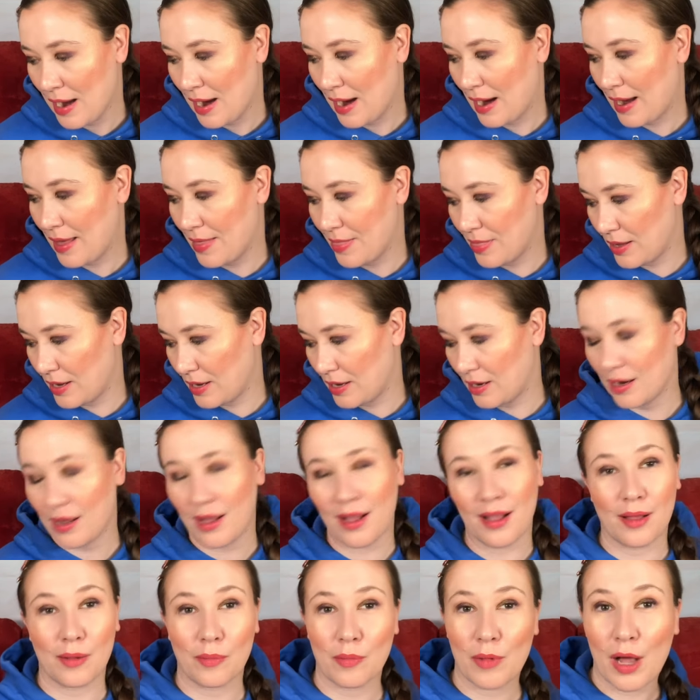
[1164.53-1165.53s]
and then
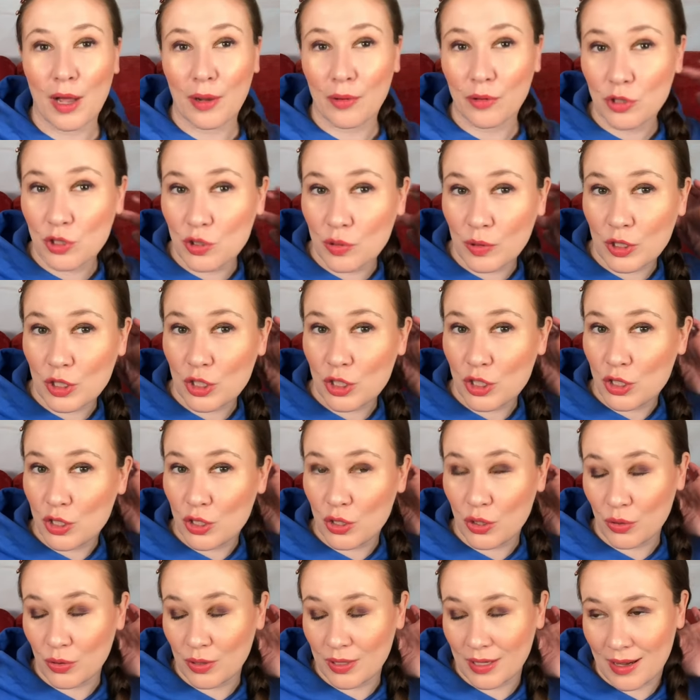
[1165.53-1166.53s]
um, I will switch
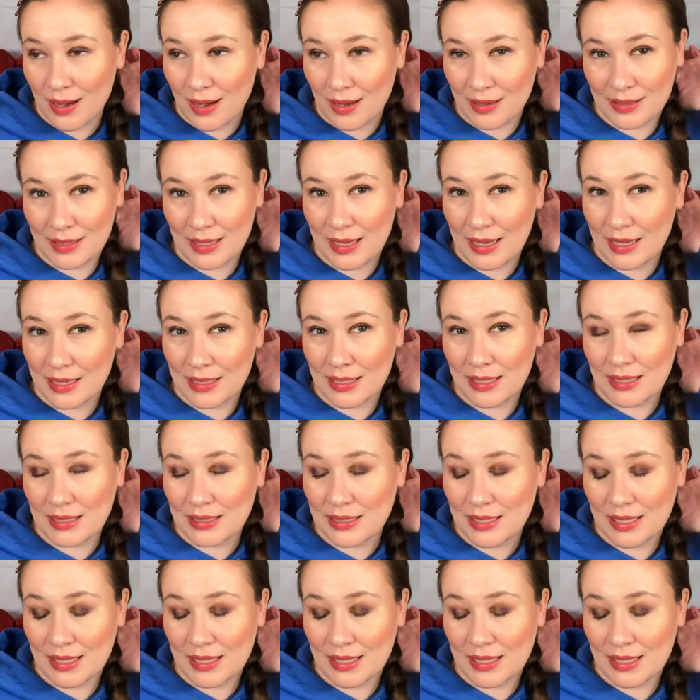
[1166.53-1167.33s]
to the cotton candy